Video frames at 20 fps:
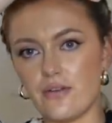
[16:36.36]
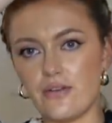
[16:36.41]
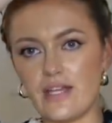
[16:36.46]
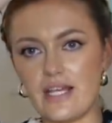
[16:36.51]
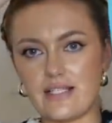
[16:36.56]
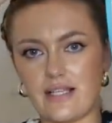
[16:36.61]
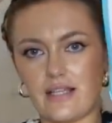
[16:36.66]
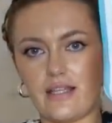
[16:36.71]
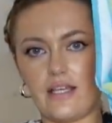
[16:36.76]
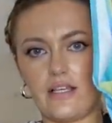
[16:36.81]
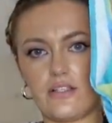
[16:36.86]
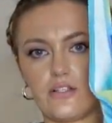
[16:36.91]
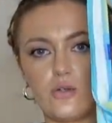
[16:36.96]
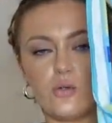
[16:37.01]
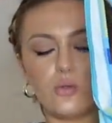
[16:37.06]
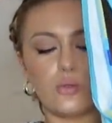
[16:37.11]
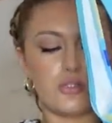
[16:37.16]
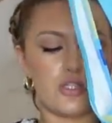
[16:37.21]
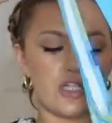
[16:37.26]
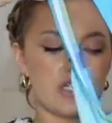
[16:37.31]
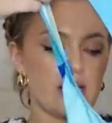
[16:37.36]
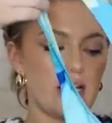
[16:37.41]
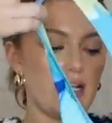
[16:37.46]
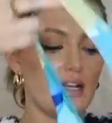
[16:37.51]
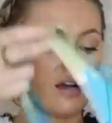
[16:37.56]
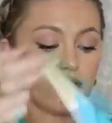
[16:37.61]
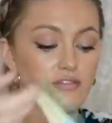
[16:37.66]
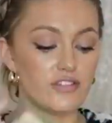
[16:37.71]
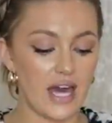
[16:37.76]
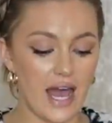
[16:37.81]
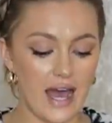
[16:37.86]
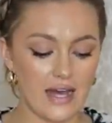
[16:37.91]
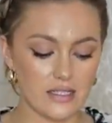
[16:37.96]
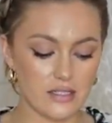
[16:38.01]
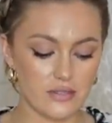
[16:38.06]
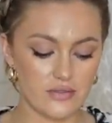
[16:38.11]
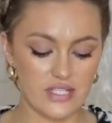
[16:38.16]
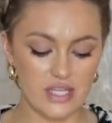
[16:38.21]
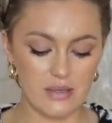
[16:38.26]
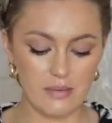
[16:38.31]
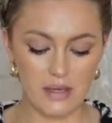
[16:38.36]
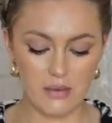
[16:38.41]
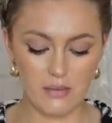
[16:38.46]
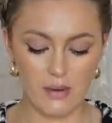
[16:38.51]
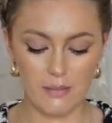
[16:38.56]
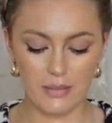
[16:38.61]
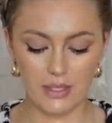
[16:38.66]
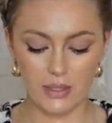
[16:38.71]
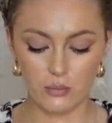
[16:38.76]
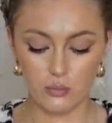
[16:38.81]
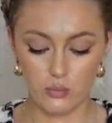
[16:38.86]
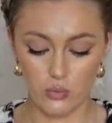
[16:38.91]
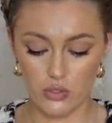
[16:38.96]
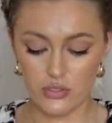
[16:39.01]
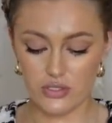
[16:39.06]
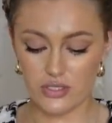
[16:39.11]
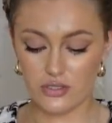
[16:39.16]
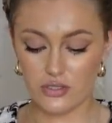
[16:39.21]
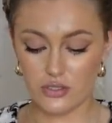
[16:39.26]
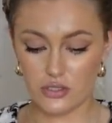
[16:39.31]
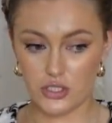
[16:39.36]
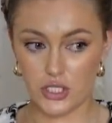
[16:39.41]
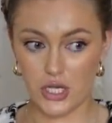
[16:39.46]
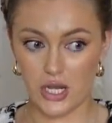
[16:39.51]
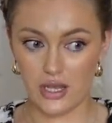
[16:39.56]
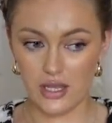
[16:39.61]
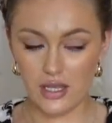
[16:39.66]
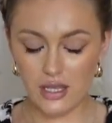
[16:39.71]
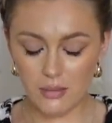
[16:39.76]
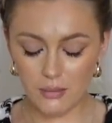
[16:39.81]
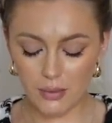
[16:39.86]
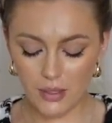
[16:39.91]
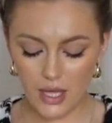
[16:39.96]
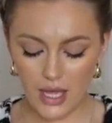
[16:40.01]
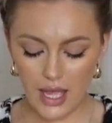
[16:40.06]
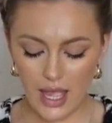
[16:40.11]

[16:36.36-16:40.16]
on this. I think it's gorgeous. I loved the House of CB one, but it wasn't cheap.